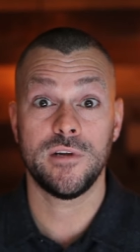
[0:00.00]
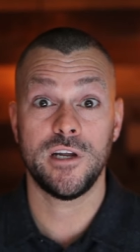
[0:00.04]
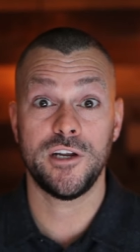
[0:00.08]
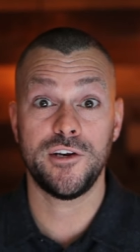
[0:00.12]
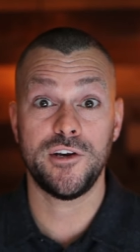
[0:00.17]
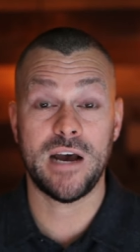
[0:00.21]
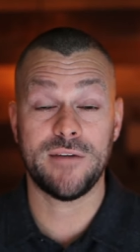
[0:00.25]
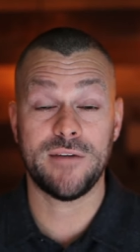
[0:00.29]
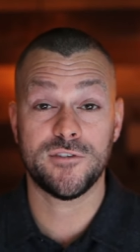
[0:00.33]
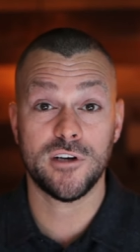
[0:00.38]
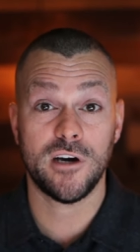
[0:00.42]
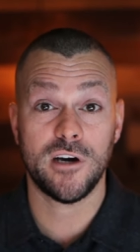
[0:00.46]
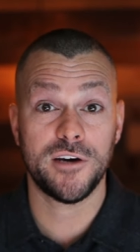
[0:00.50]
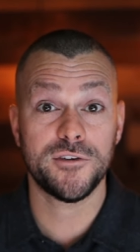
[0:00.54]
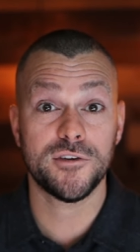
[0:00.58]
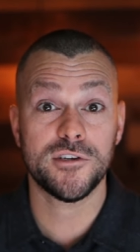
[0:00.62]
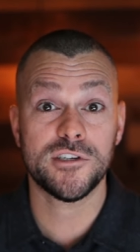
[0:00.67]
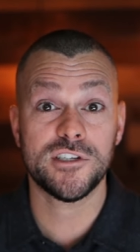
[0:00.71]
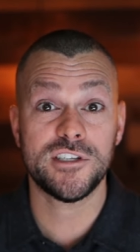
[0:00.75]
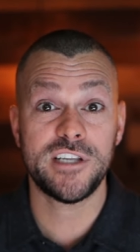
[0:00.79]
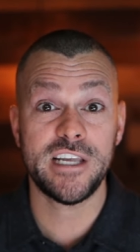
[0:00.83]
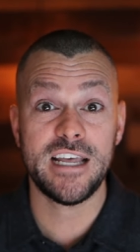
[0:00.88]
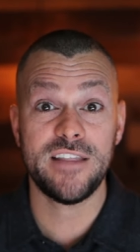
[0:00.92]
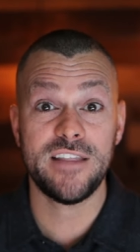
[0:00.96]
and you have to
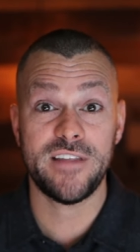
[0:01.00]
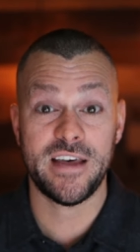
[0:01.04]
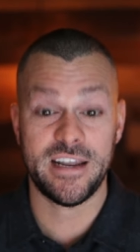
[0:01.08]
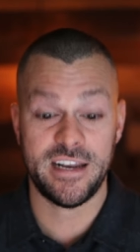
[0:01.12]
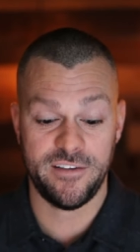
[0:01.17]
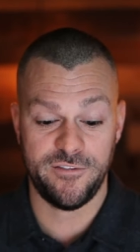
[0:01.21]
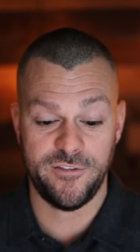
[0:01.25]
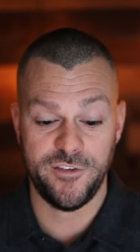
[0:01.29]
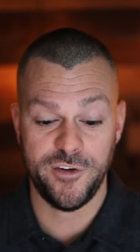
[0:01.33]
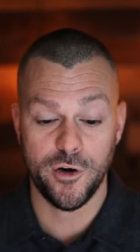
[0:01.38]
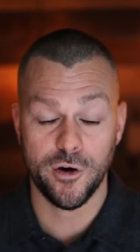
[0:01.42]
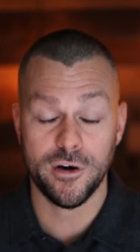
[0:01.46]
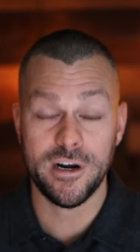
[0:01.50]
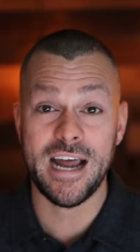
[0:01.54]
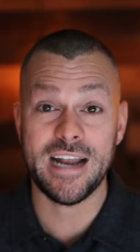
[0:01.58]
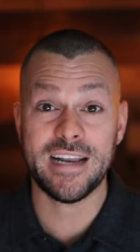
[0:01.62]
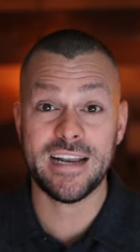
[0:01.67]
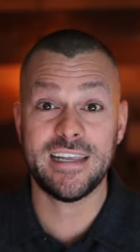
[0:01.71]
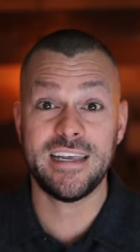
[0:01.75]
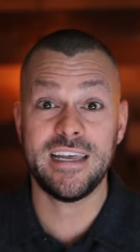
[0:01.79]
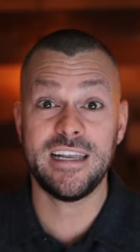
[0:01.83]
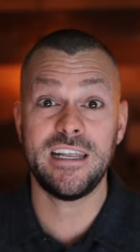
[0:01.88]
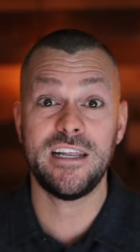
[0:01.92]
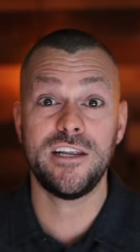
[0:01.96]
understand that if you're
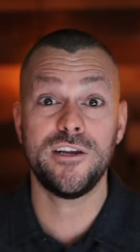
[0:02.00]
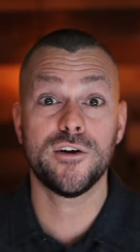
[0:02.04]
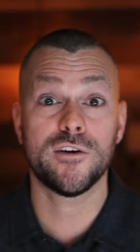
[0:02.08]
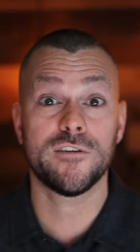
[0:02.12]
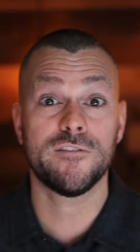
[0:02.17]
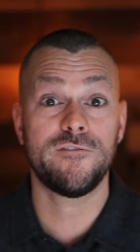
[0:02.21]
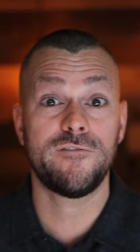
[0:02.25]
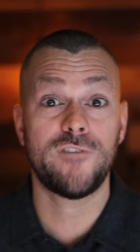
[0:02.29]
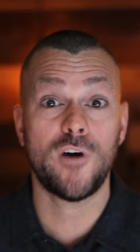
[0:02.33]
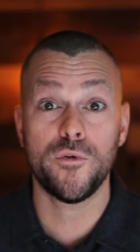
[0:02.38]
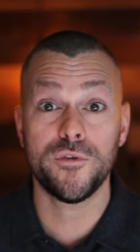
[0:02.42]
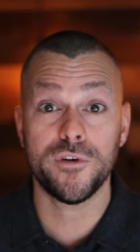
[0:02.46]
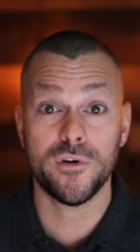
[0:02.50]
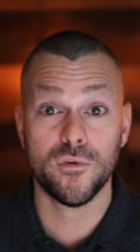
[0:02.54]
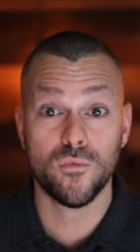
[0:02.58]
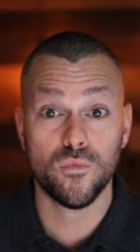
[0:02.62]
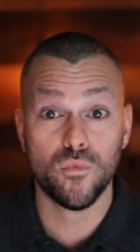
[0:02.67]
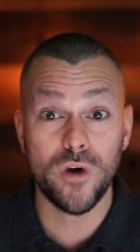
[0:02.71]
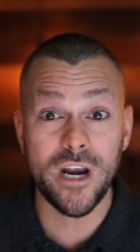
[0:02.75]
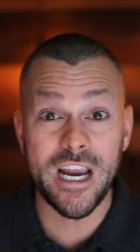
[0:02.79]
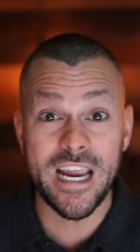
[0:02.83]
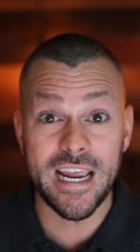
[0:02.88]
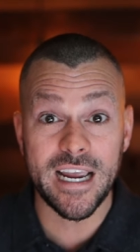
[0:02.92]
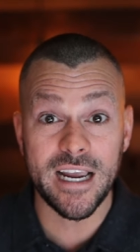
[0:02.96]
not getting your phone to
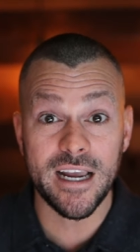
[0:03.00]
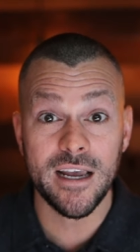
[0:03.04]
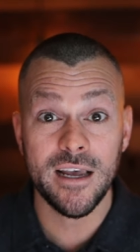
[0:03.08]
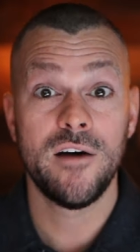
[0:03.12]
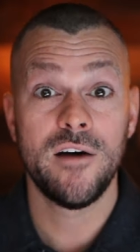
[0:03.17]
ring